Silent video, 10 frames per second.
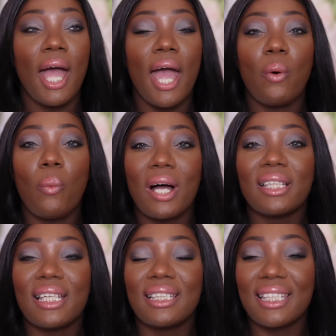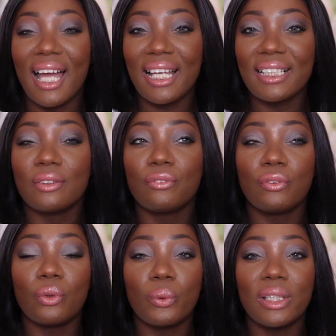and want a nice
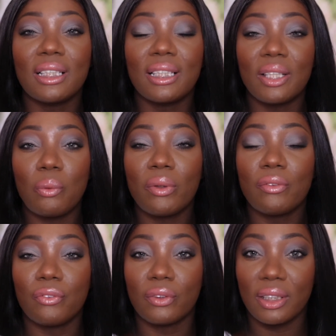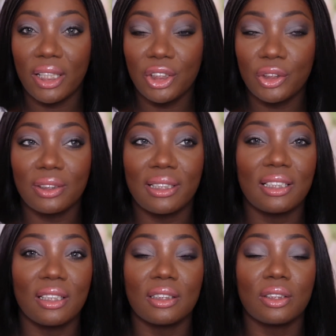fluid liquid foundation
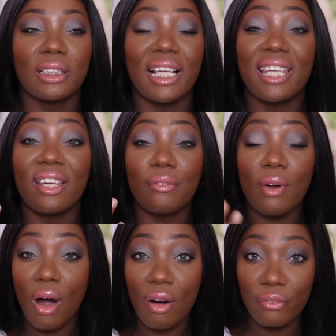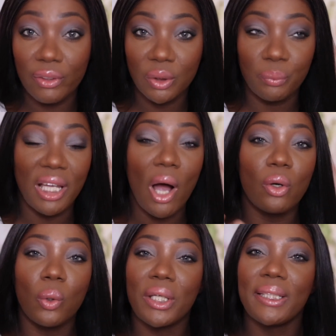that give coverage without
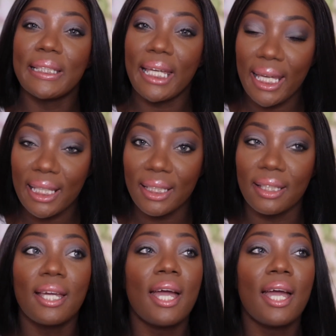looking cakey